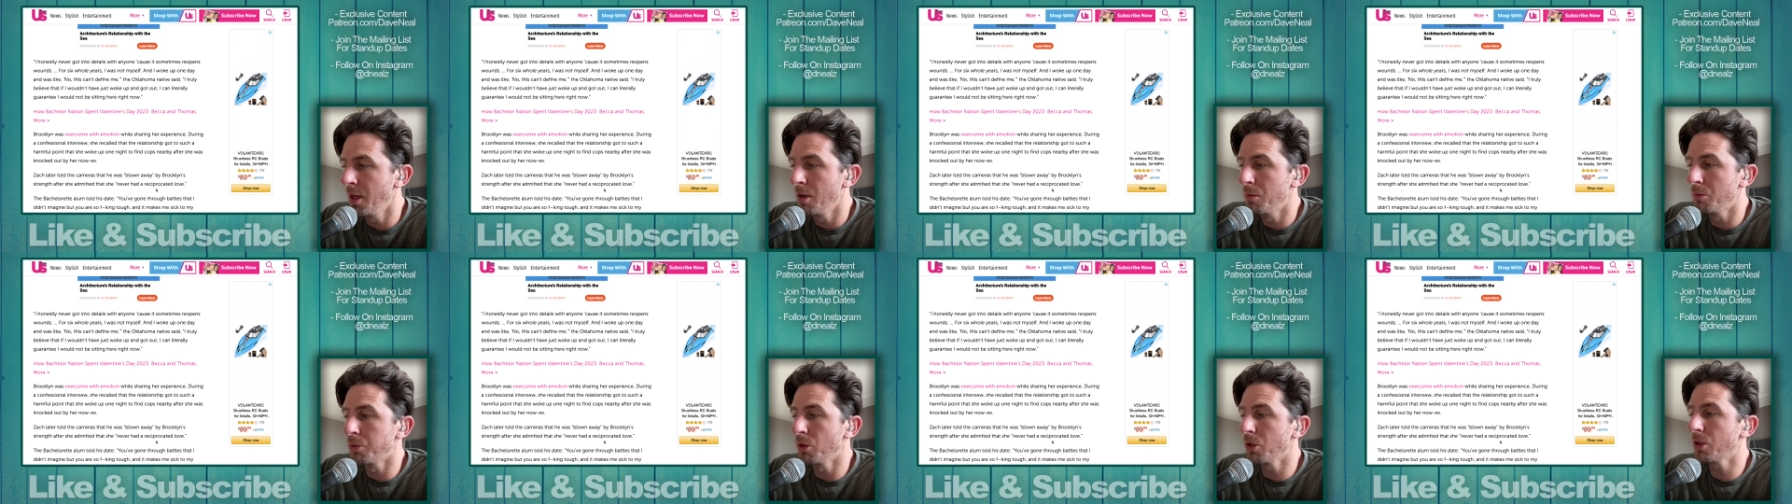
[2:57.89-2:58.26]

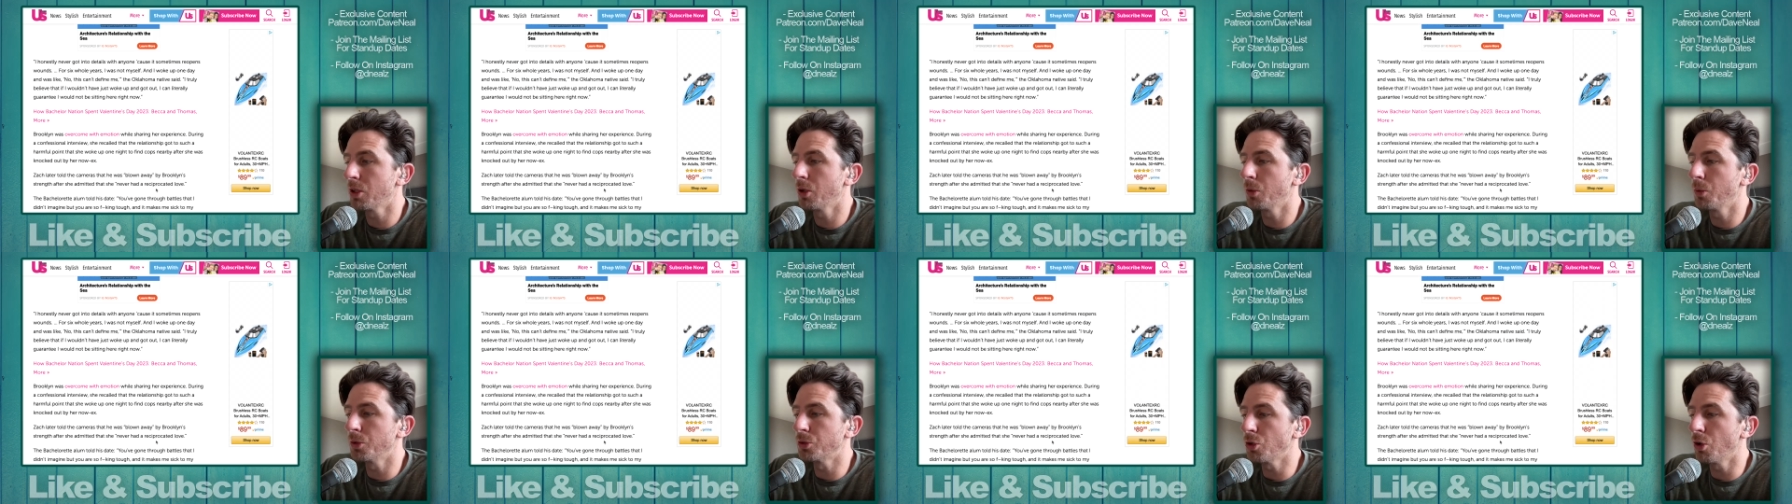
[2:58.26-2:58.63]

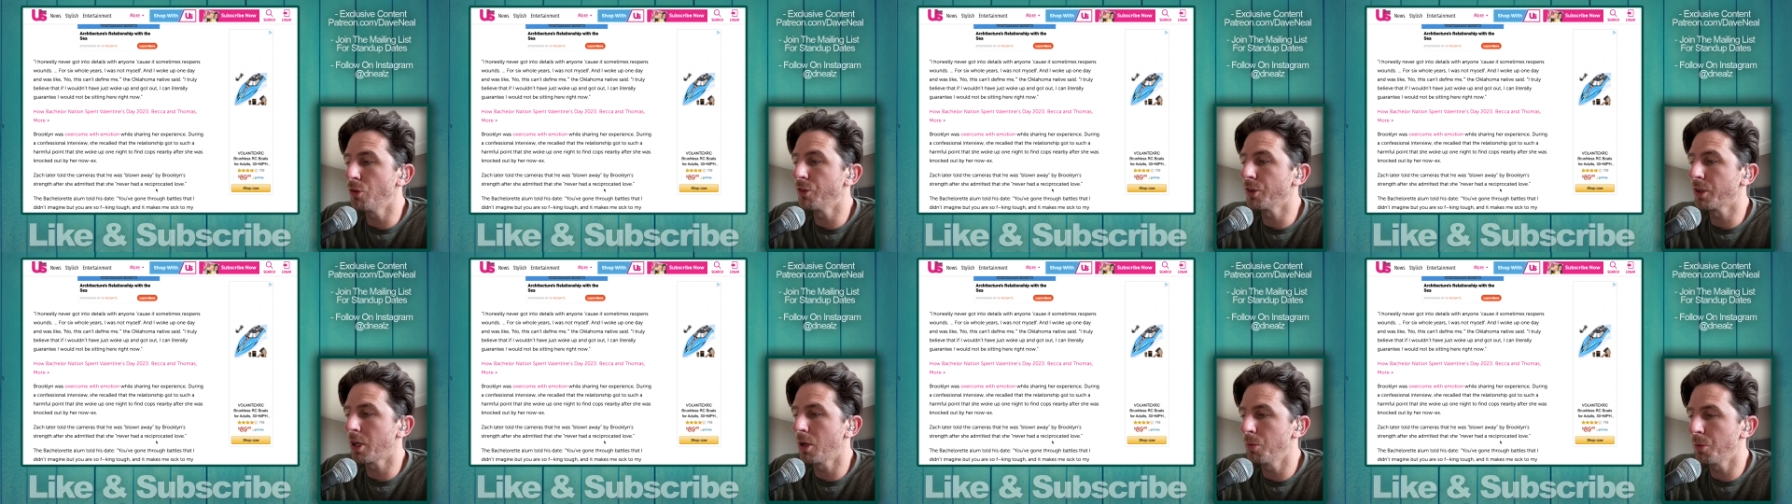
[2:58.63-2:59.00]
Brooklyn was
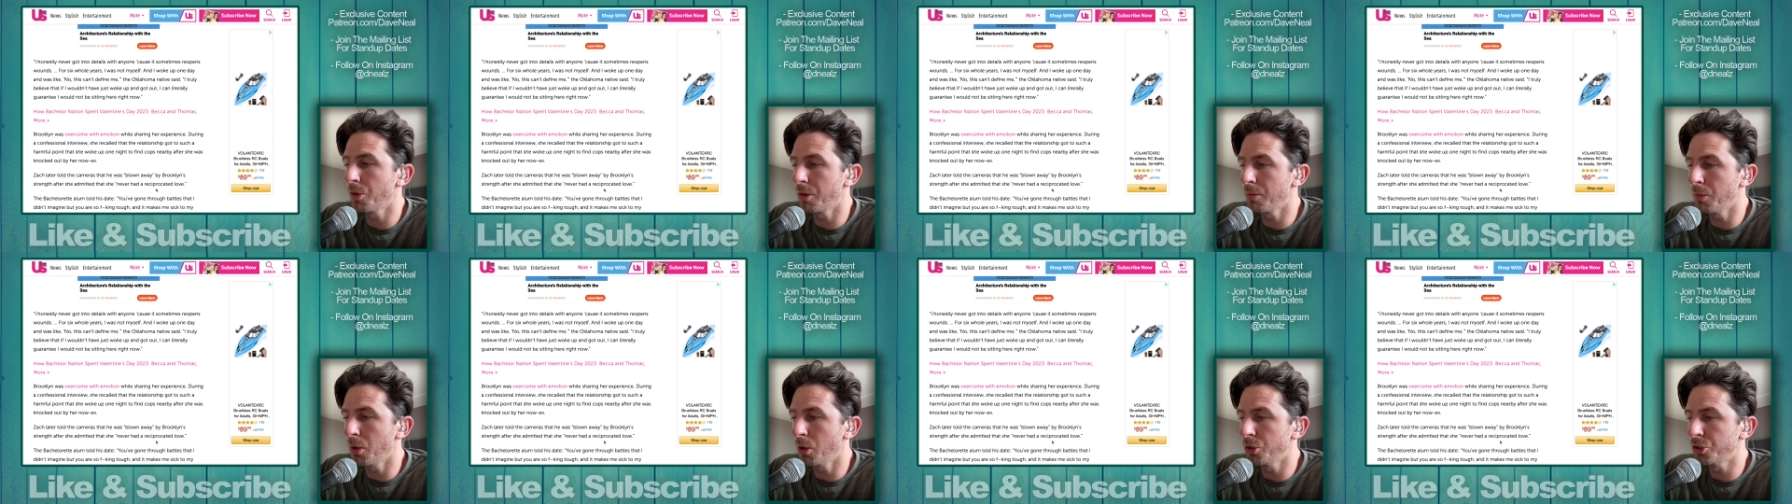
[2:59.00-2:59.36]
overcome with
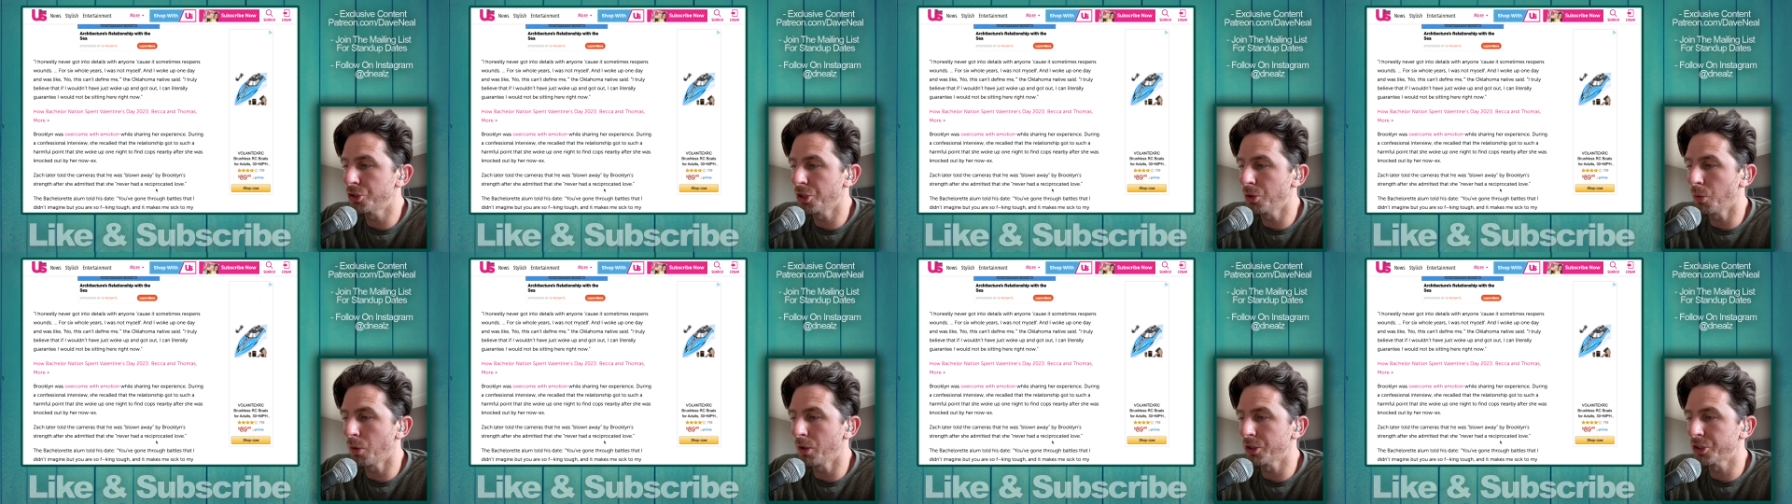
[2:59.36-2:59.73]

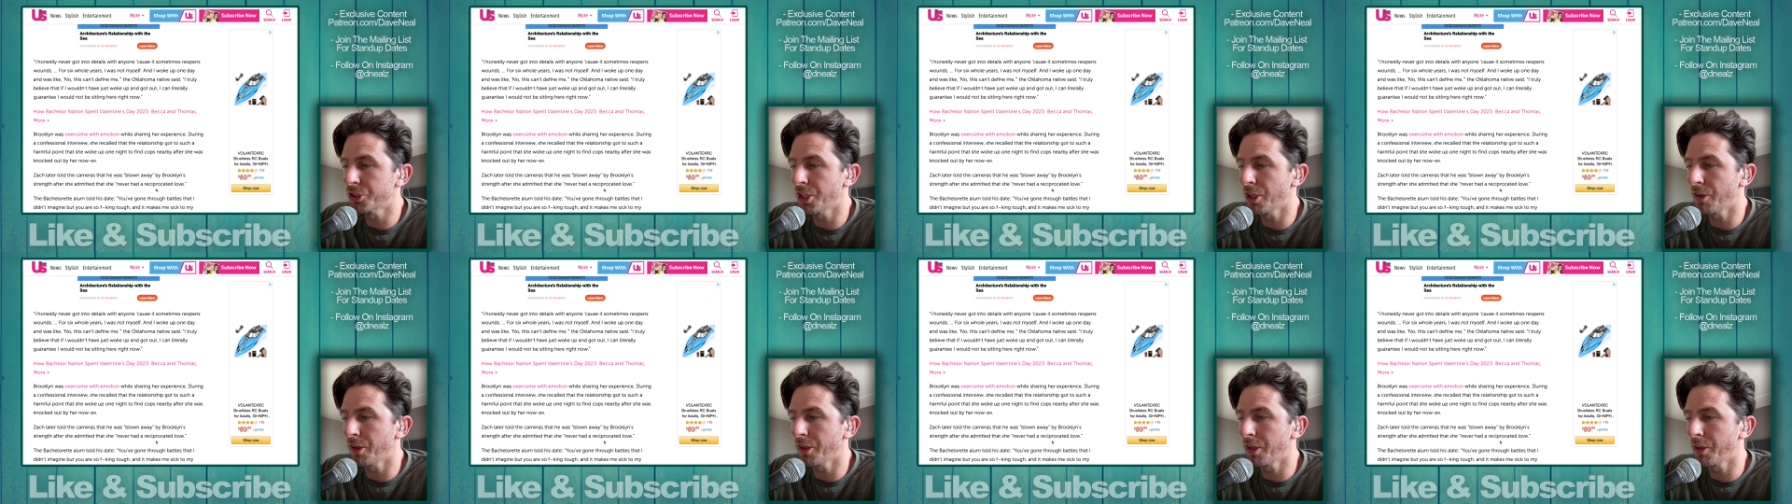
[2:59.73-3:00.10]
emotion while
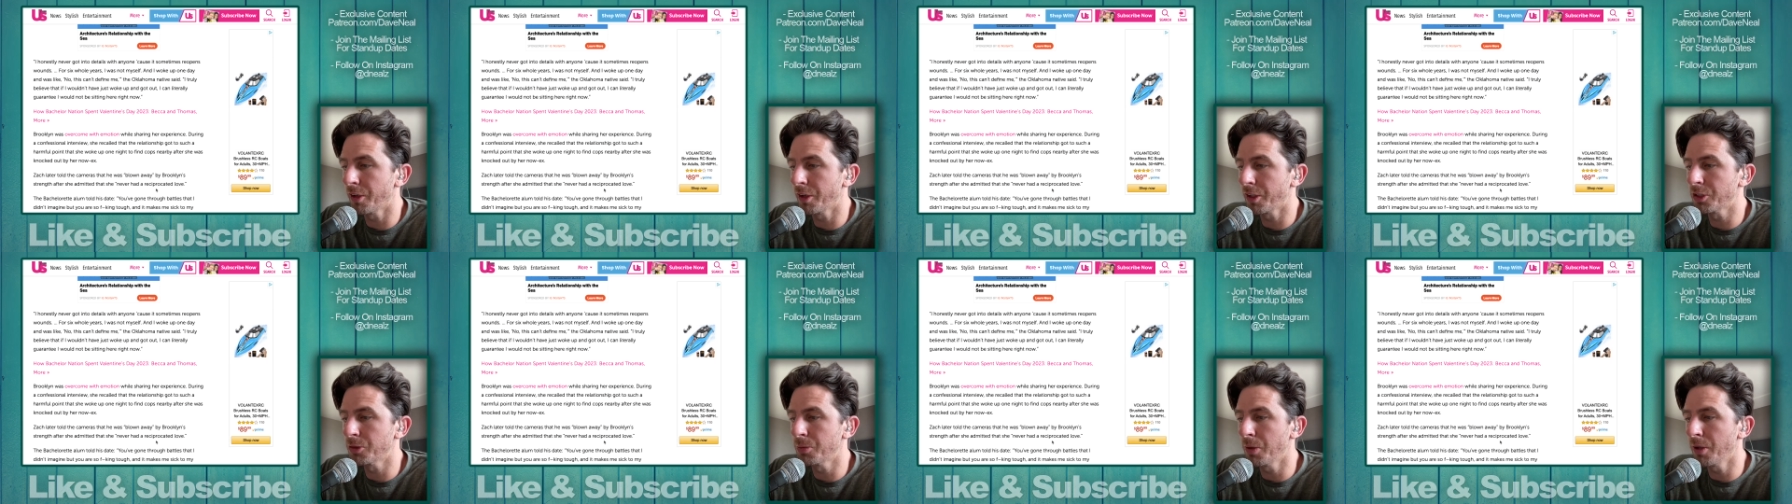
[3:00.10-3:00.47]
sharing her
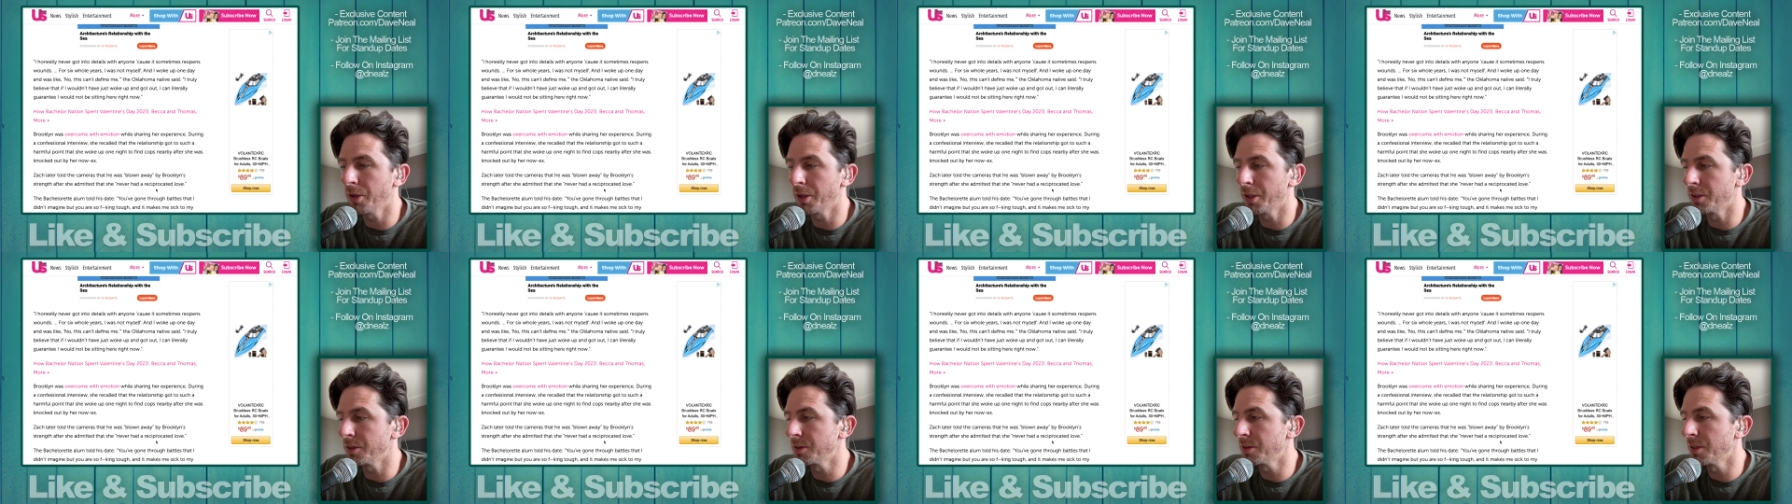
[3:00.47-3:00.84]

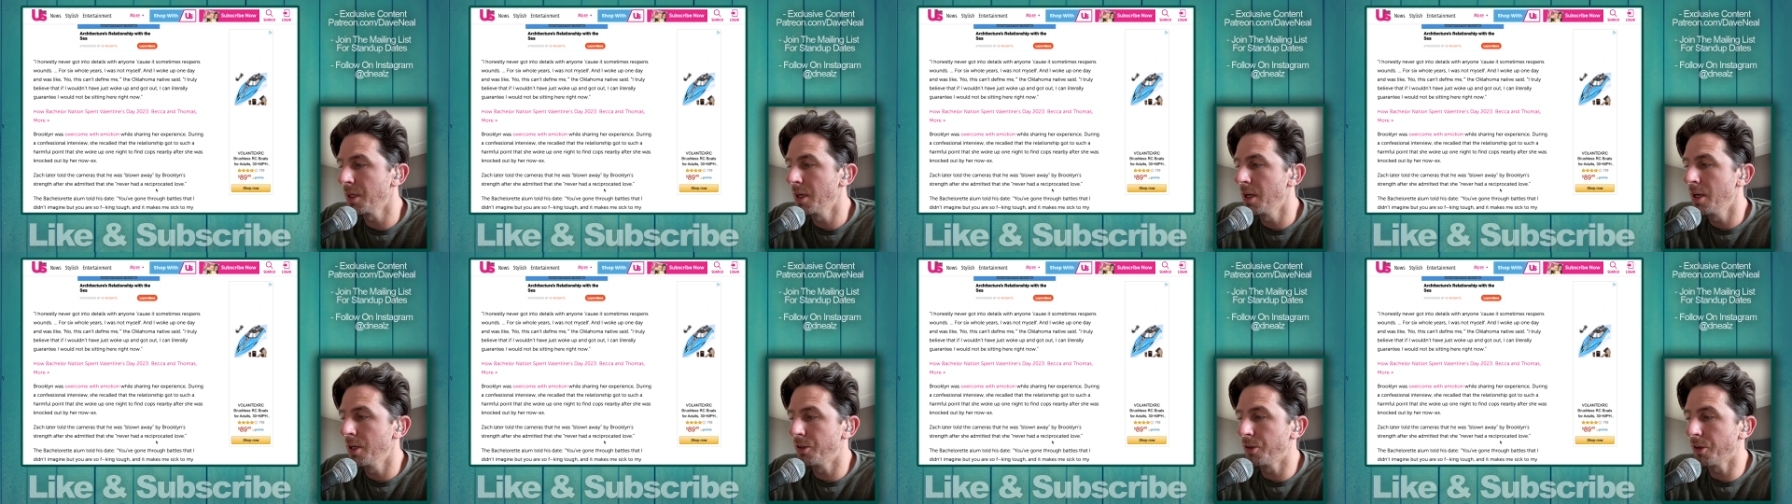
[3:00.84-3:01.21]
experience.
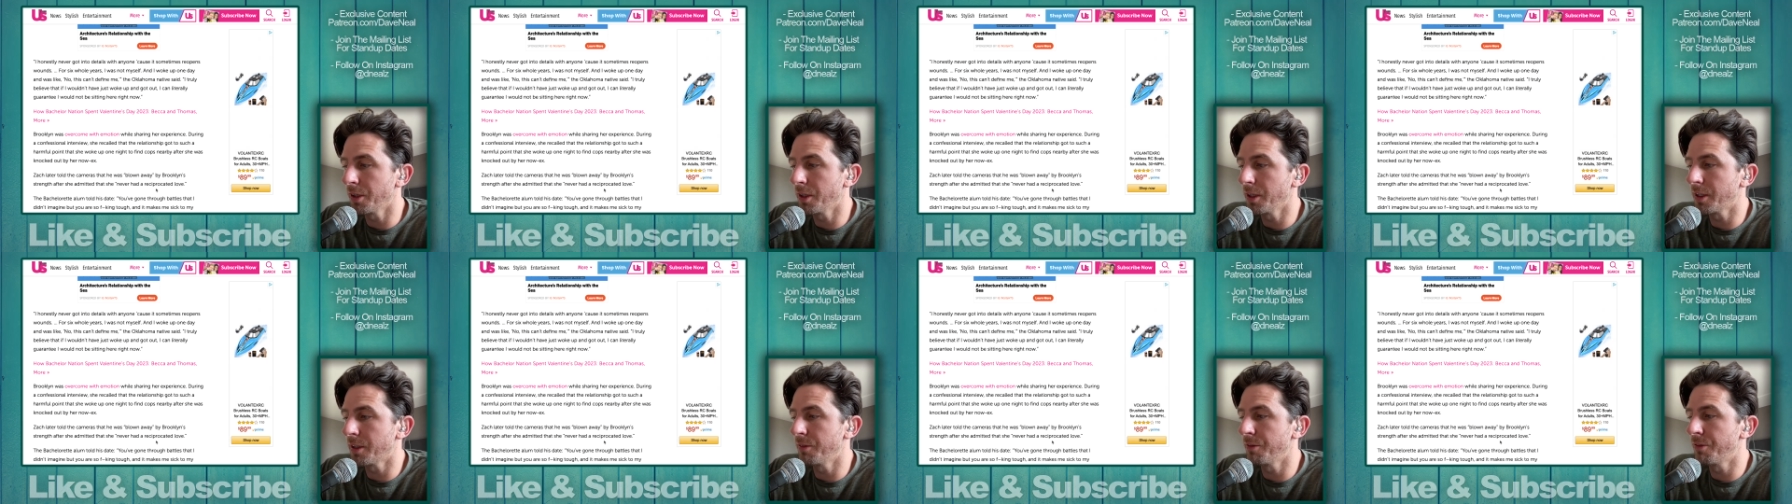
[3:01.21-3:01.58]

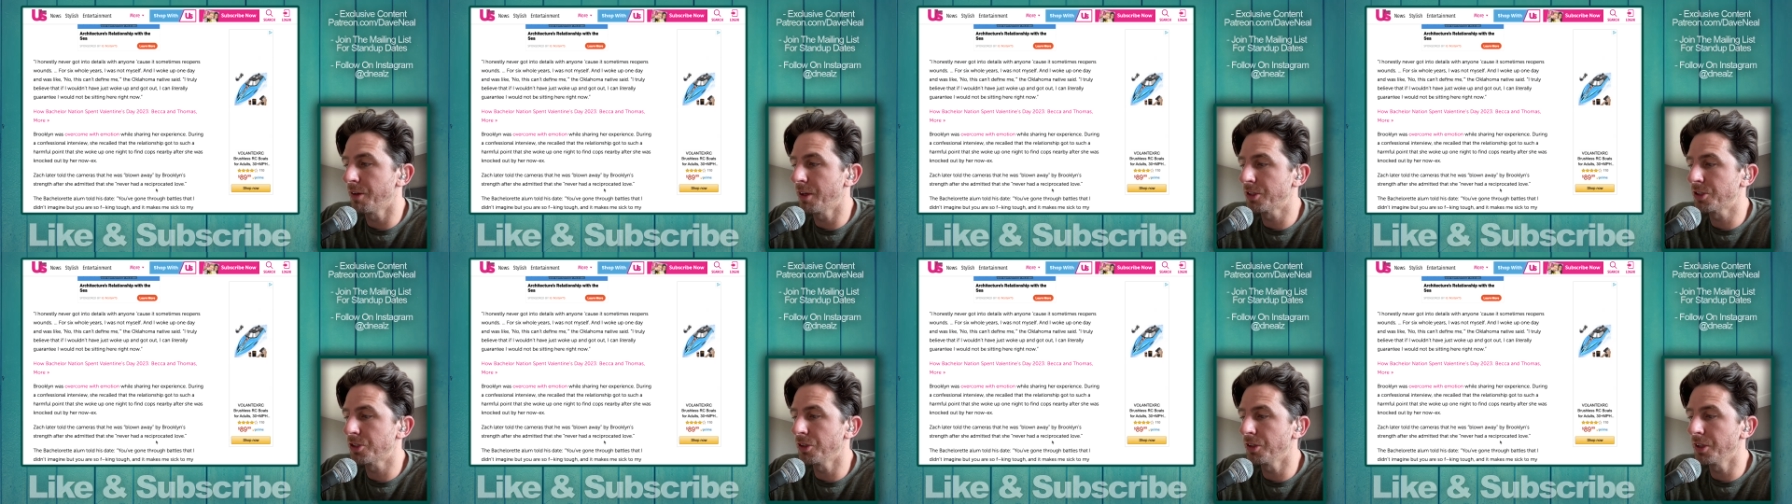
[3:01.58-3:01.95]
During a
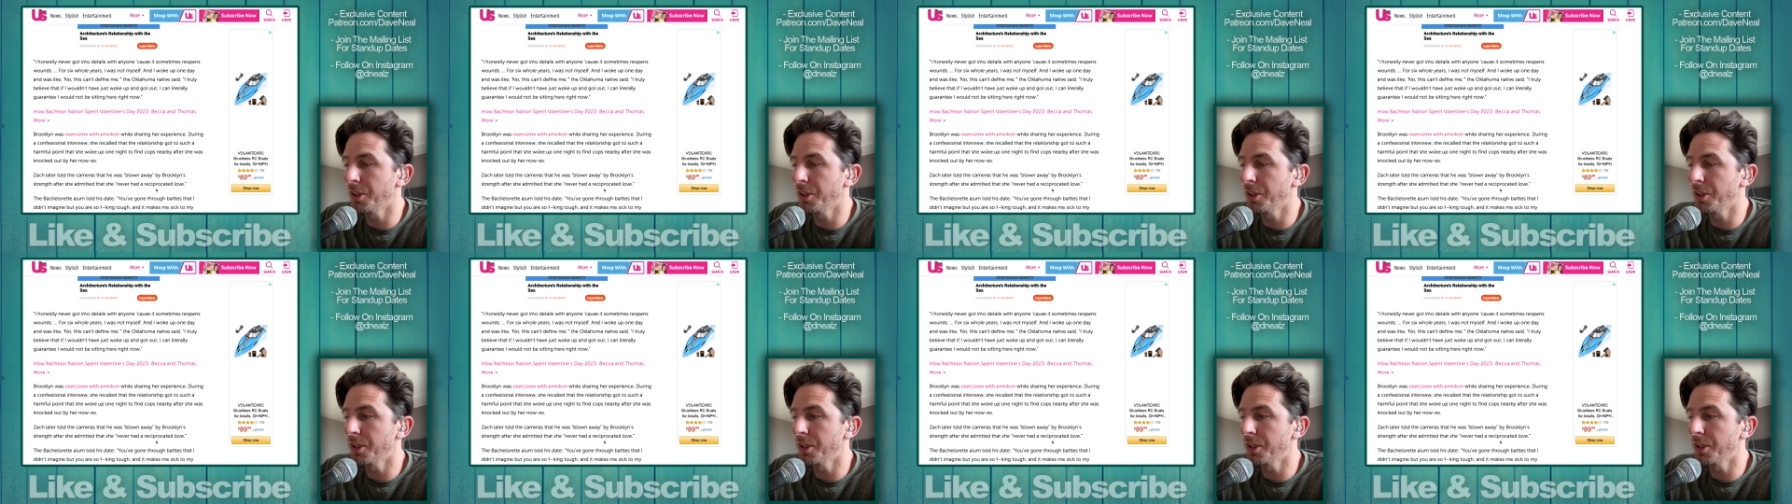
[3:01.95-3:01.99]
confessional